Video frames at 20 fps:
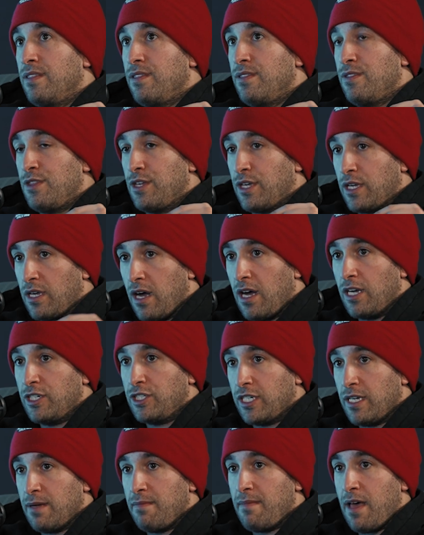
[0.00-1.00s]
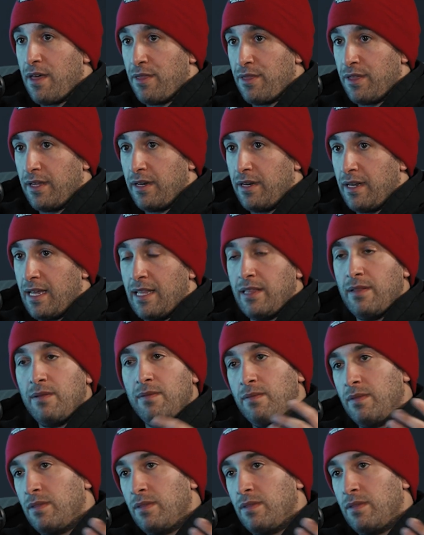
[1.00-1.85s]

the conjugate method, and